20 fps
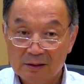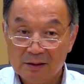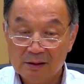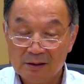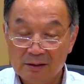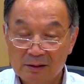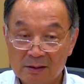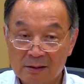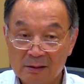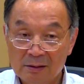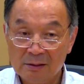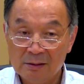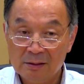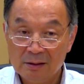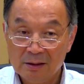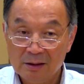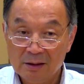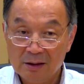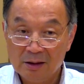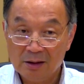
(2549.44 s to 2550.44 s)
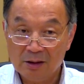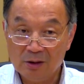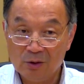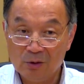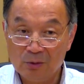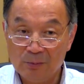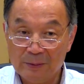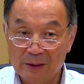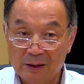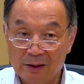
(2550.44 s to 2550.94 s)
Mm-hmm.
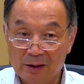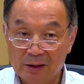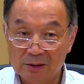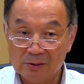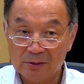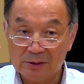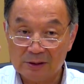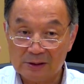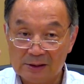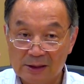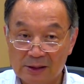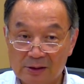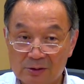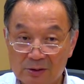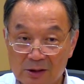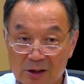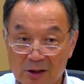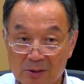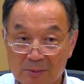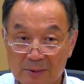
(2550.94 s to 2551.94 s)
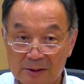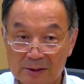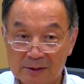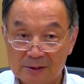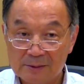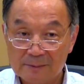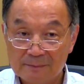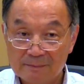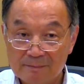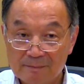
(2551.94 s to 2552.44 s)
All belong to the central
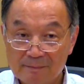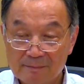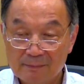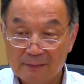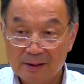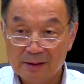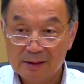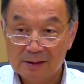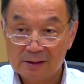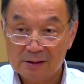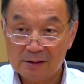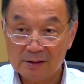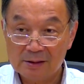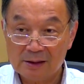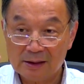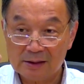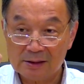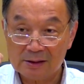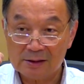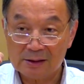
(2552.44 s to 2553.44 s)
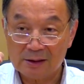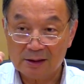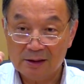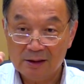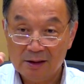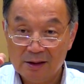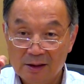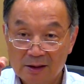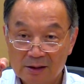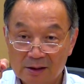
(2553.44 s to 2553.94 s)
governments. So that is
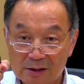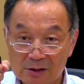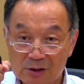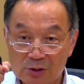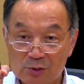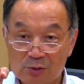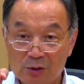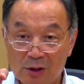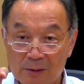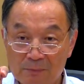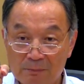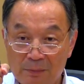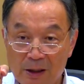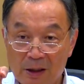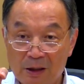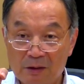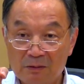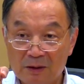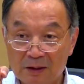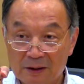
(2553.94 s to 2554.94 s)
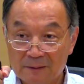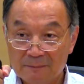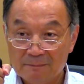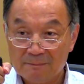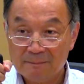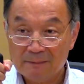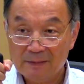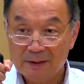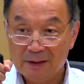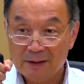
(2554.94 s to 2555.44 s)
the strong power
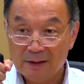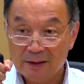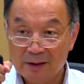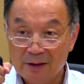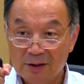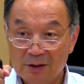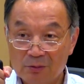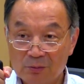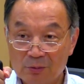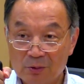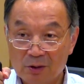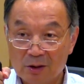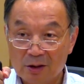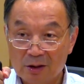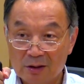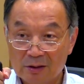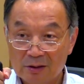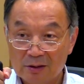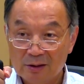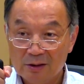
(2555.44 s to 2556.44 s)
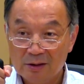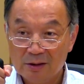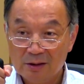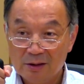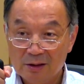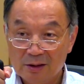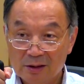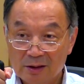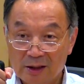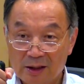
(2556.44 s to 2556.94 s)
in the world
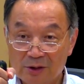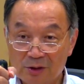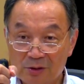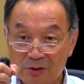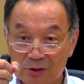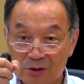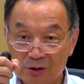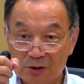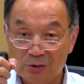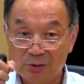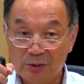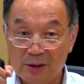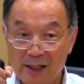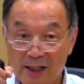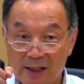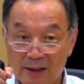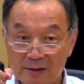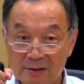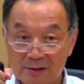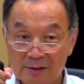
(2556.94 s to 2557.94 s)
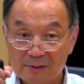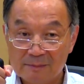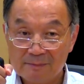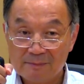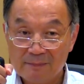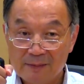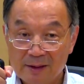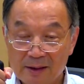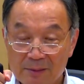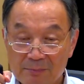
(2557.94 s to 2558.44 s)
can use two hands.
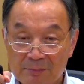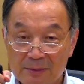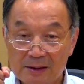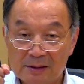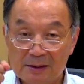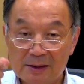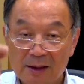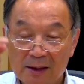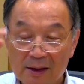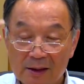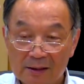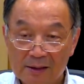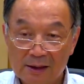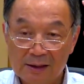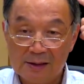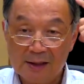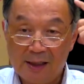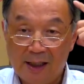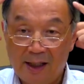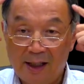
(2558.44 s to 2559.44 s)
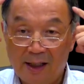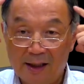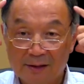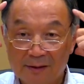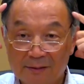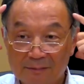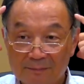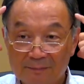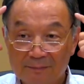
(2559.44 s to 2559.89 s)
Means this head